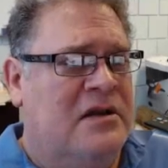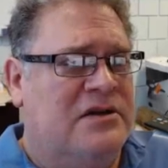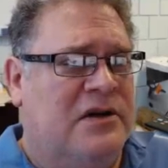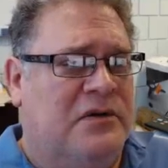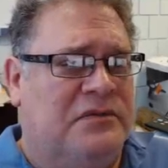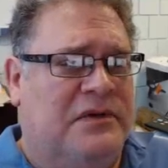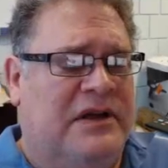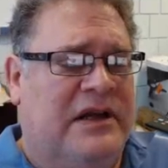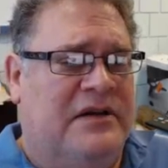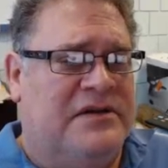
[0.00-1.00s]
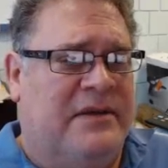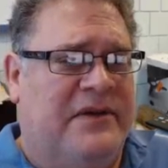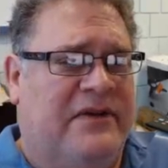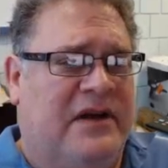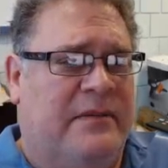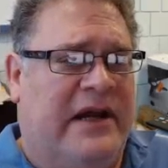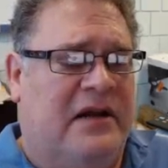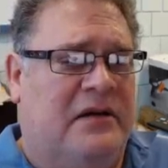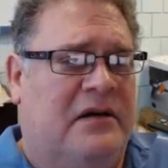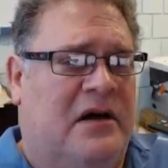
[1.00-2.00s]
So here's something to think
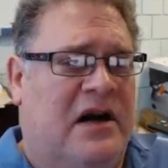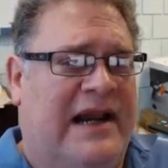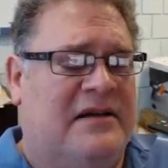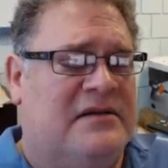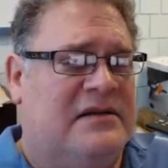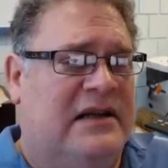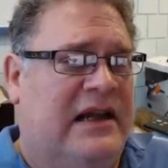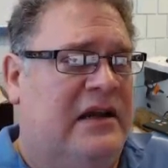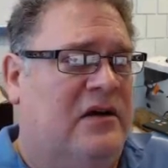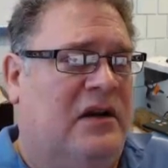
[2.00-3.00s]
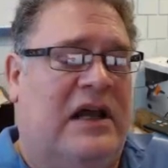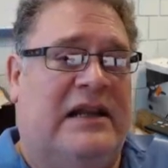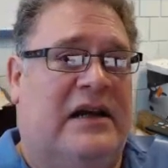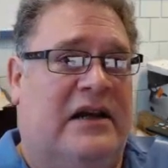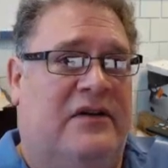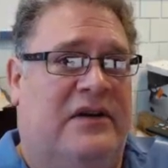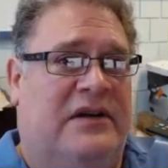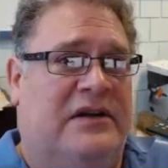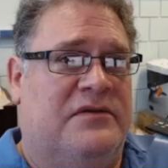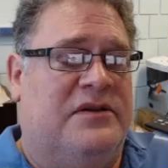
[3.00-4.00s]
about. Our houses today are a lot tighter than
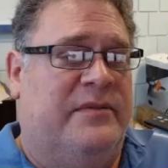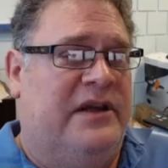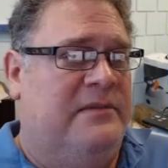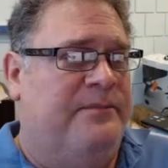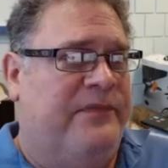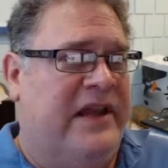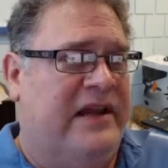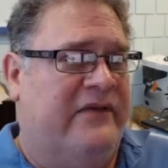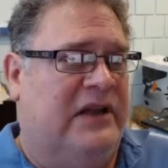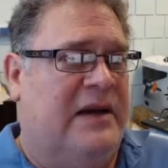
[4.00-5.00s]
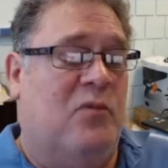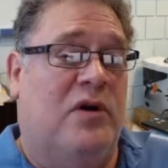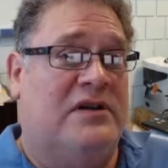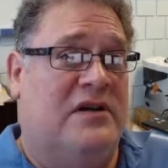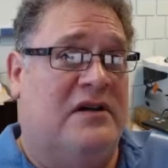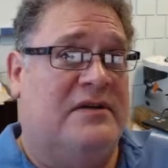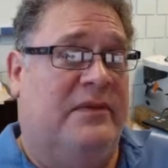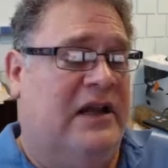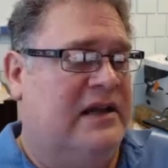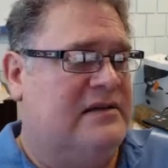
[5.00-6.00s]
they used to be. They have a lot more exhaust
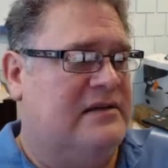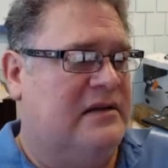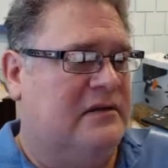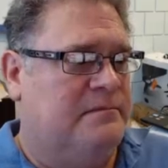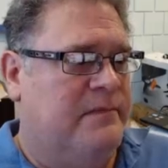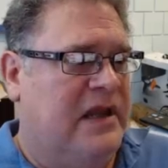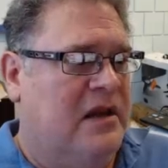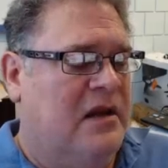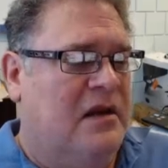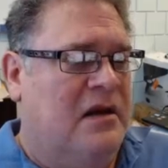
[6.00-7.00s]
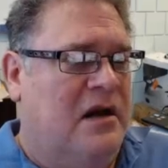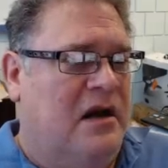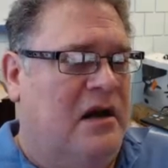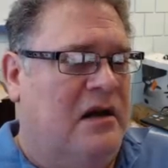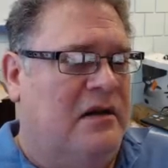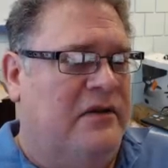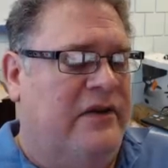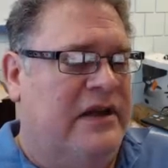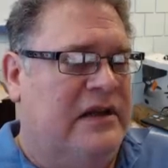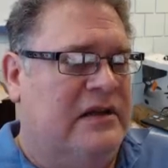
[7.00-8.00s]
appliances in them.
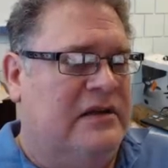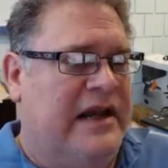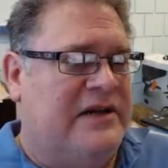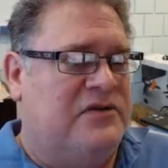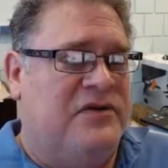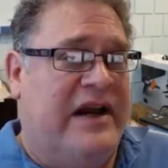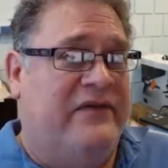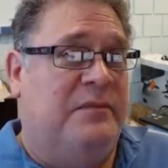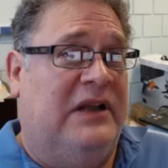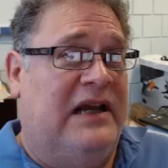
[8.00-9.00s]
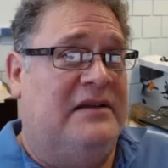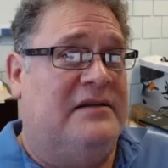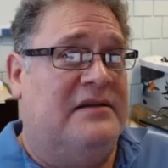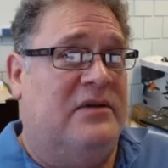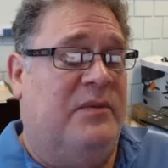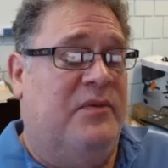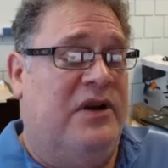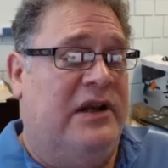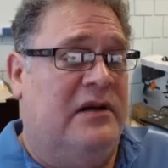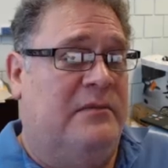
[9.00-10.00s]
The natural draft appliances that we're
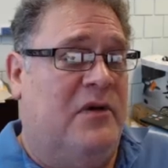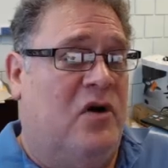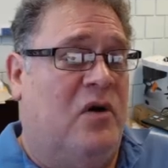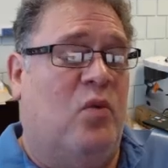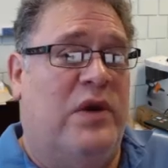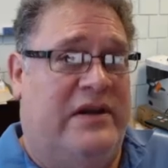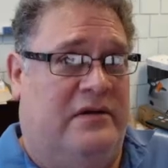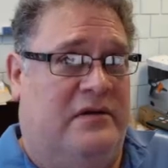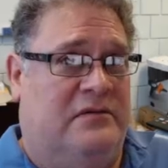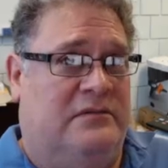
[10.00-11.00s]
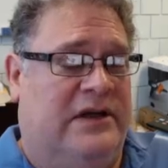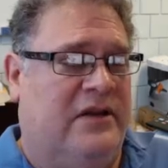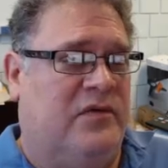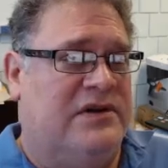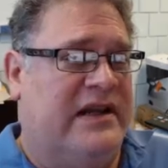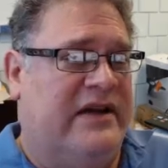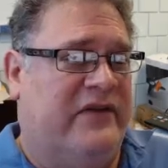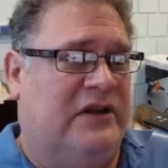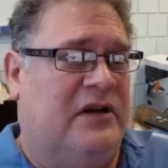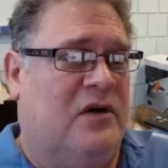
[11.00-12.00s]
putting in them are weaker. In other words, they have
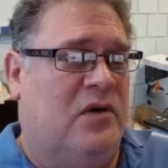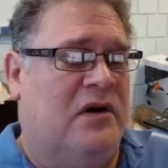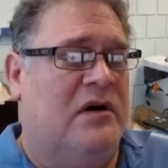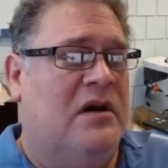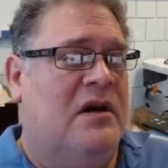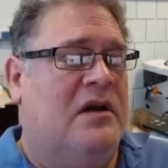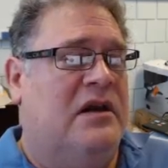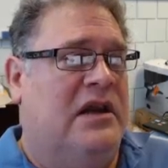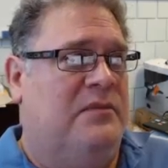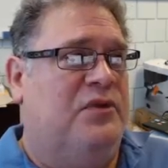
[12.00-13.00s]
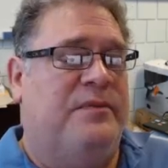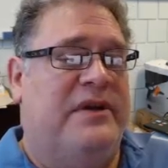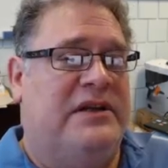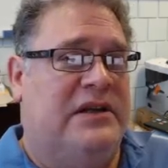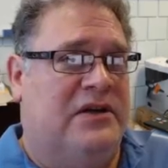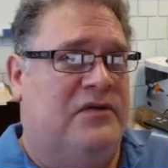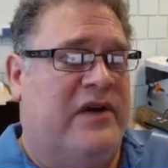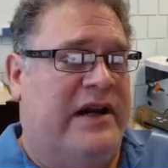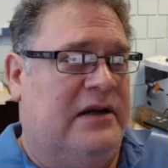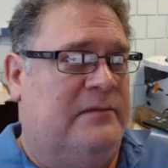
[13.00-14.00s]
a lower input BTU
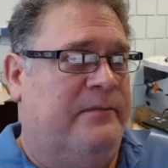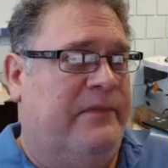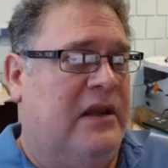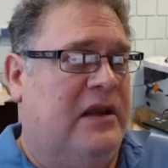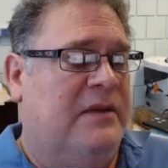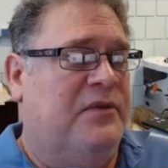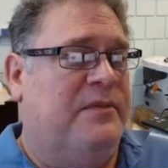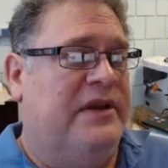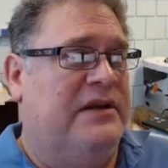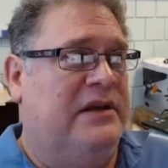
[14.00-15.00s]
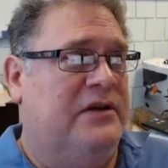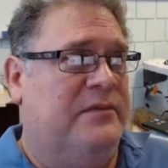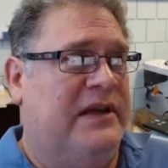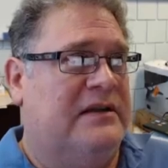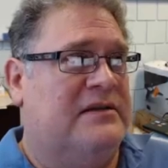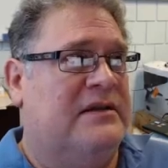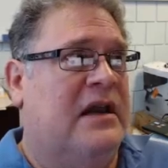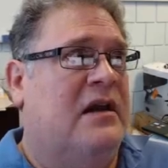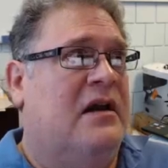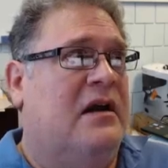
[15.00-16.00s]
rating. Input BTU means
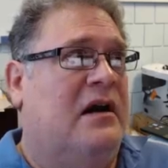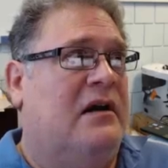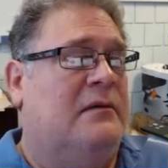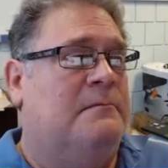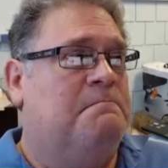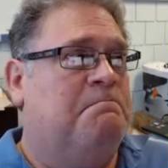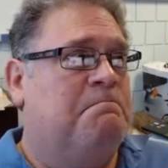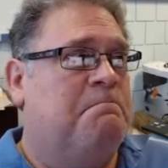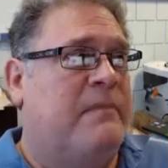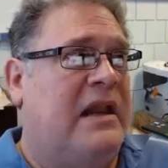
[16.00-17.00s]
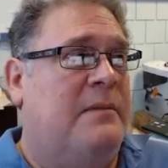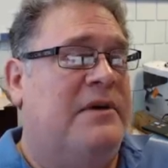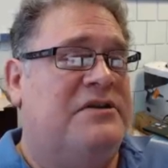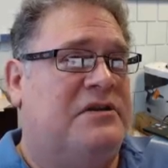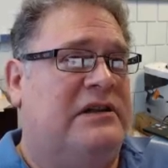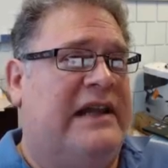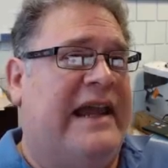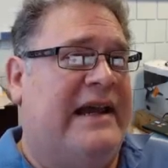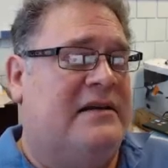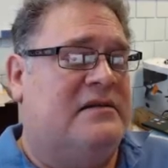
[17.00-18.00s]
how much
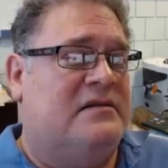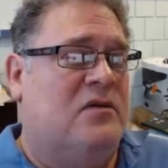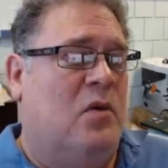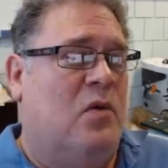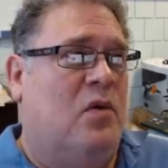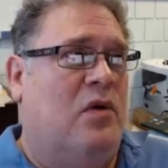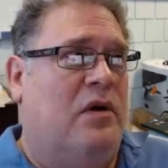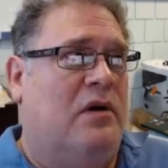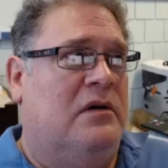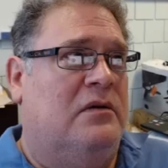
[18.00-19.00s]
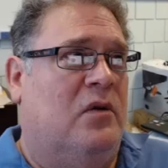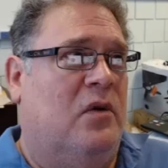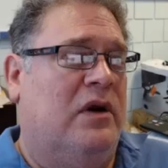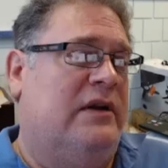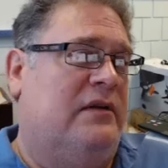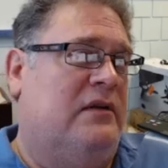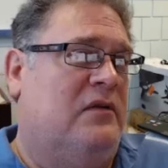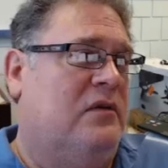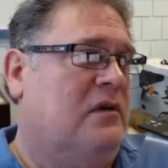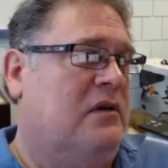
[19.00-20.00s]
gas or oil
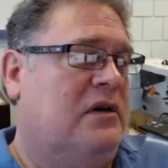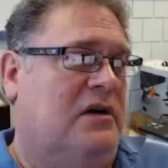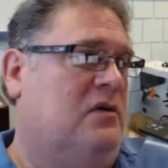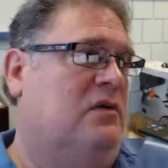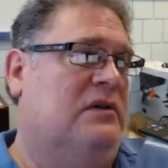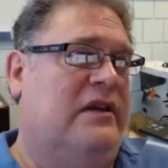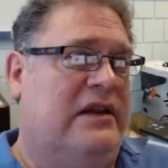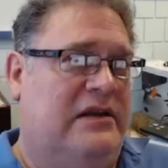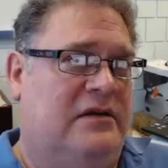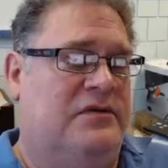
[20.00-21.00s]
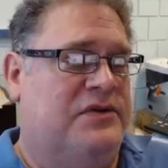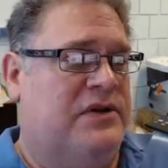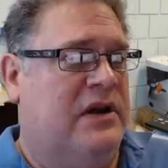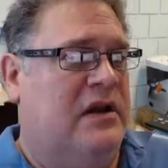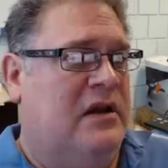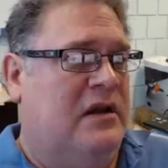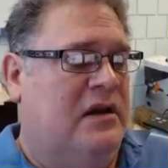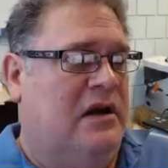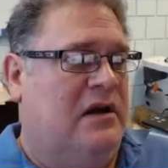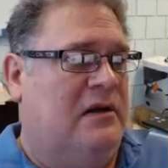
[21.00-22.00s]
or coal do they use
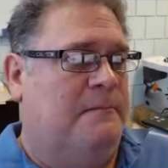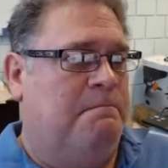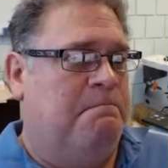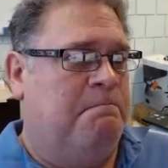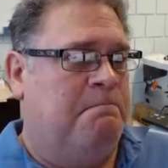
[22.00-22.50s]
and